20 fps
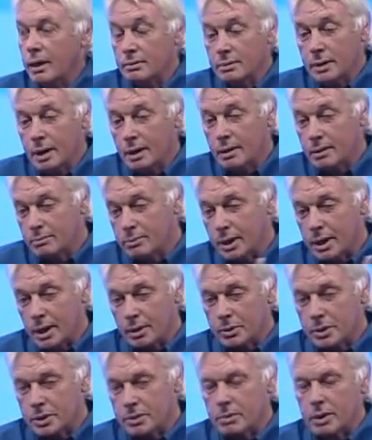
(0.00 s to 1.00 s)
And when
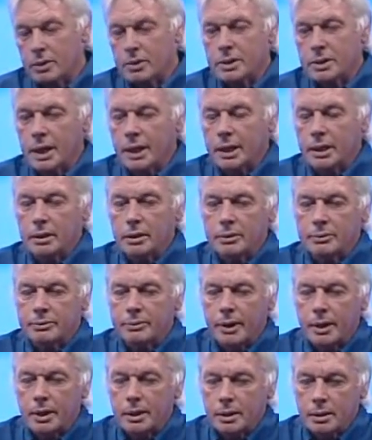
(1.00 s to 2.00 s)
I was naked on the
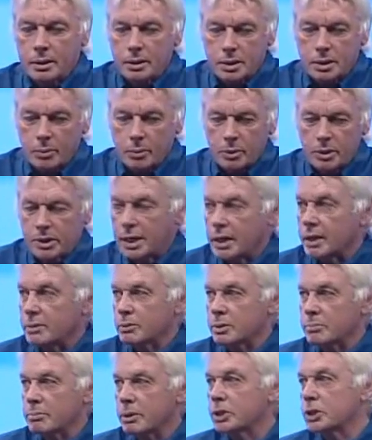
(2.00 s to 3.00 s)
front, and as someone said,
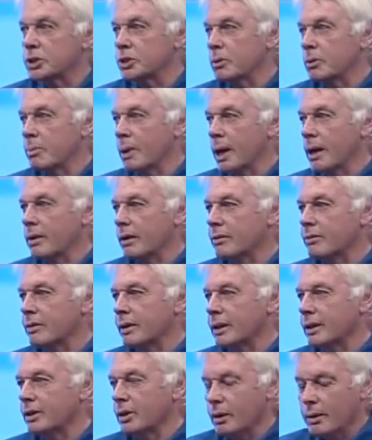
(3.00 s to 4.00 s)
it was much ado about
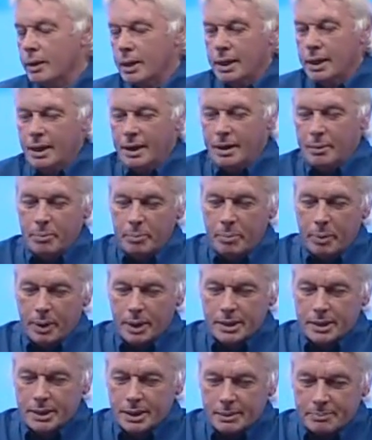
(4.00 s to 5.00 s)
nothing, you know.
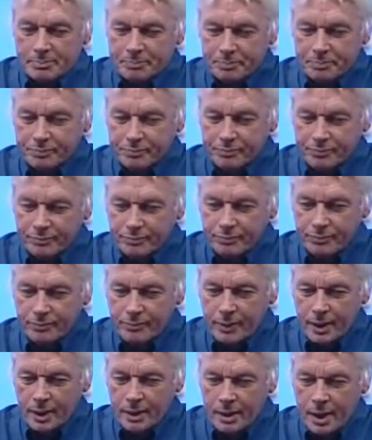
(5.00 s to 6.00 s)
But
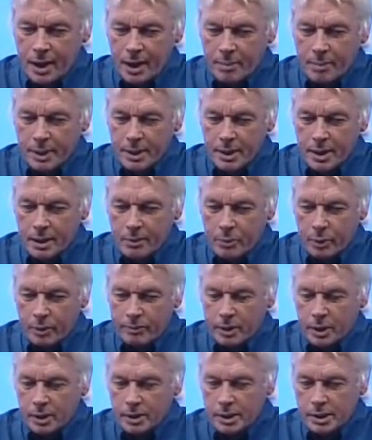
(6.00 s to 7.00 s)
yeah, I mean,
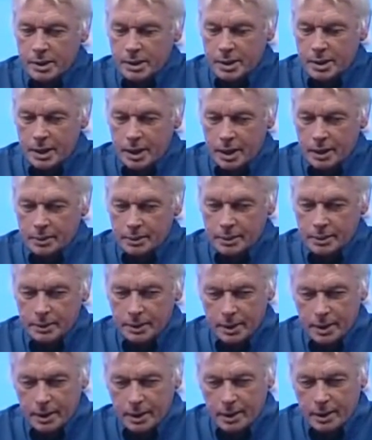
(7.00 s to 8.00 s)
we've got these
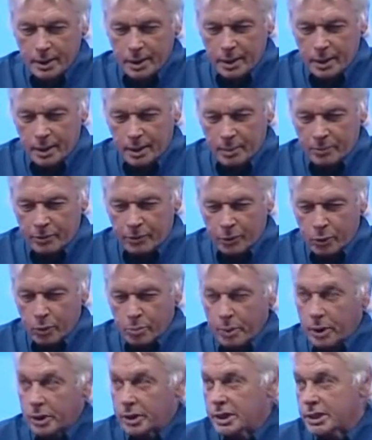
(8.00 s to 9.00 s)
full
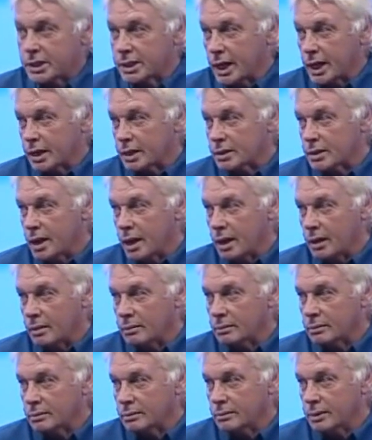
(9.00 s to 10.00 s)
body scanners
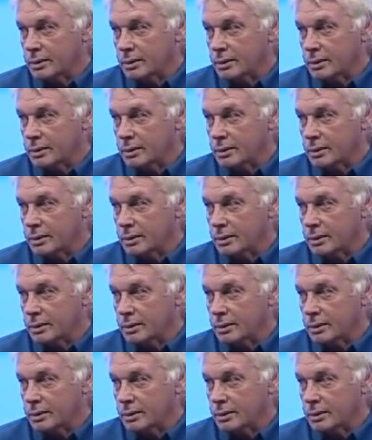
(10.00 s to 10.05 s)
now,